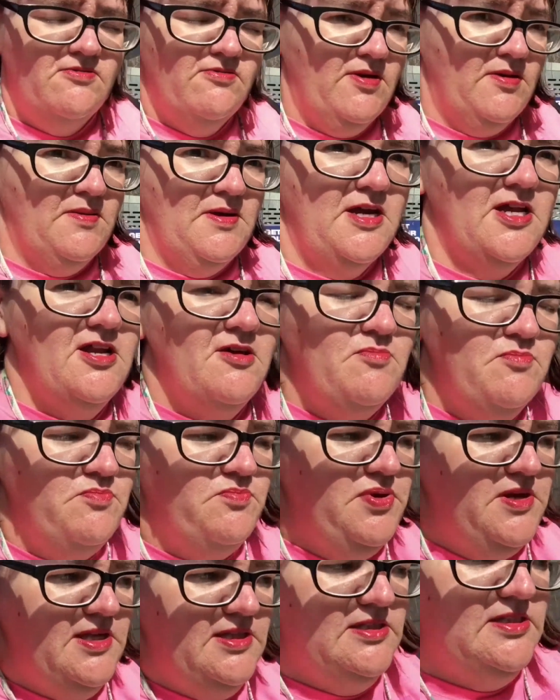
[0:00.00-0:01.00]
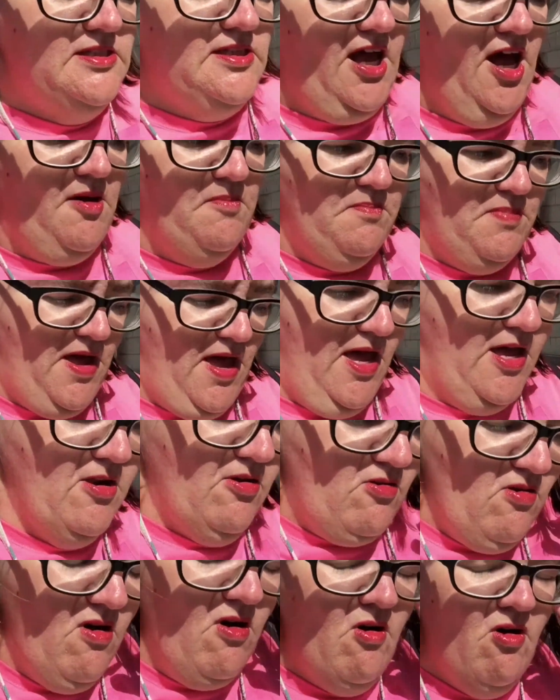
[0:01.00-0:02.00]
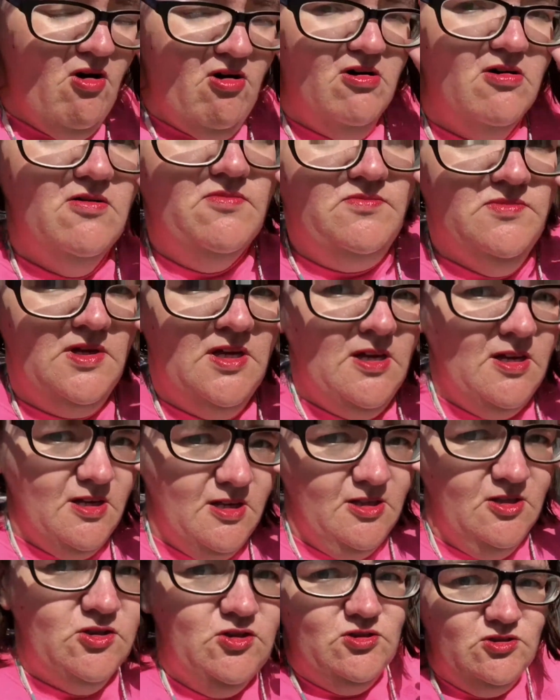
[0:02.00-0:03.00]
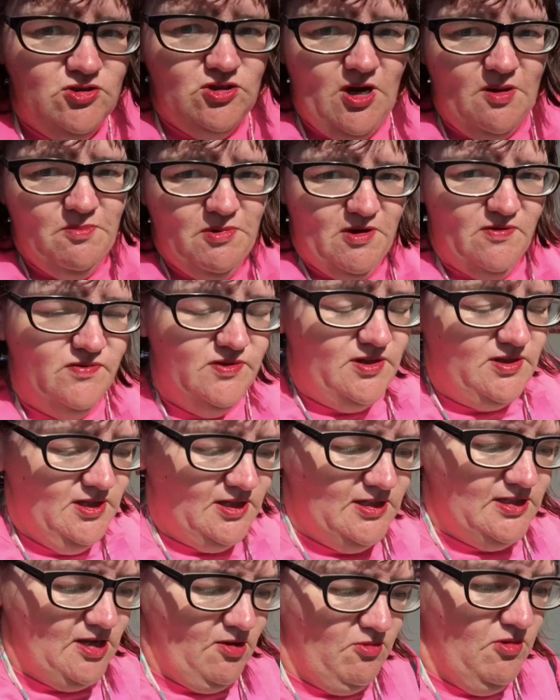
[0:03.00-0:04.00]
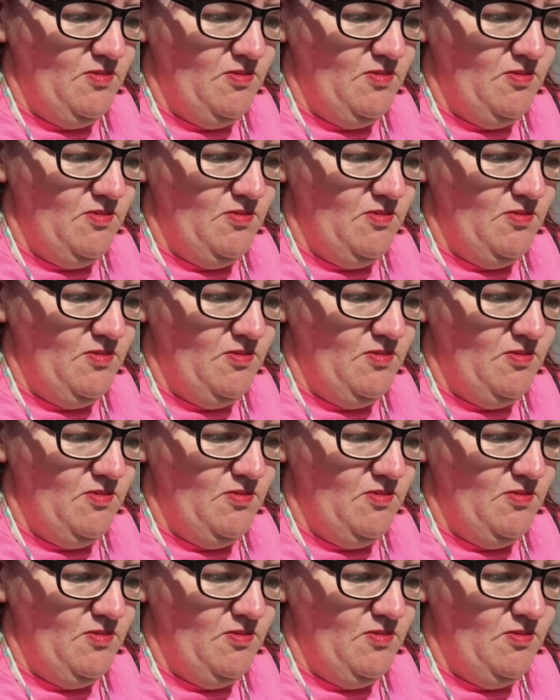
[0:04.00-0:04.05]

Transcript: We made a pit stop at home to drop off the things that